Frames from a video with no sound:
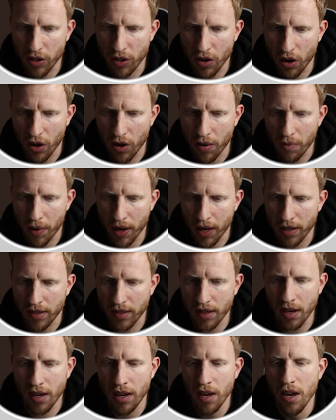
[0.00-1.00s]
it's not
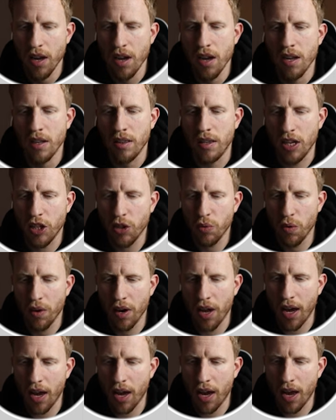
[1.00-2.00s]
amazing. This
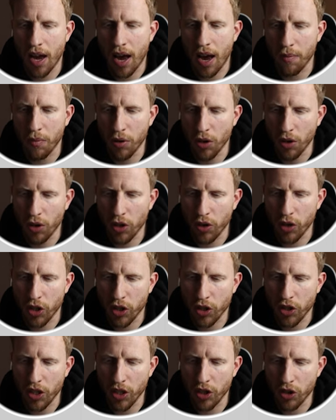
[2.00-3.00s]
one here, I'm going to look at
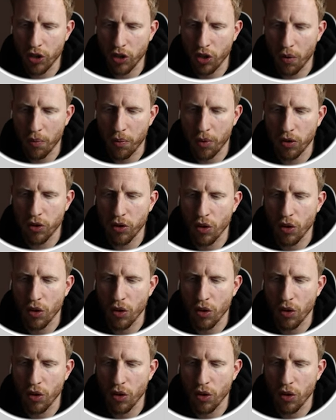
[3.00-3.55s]
this top one.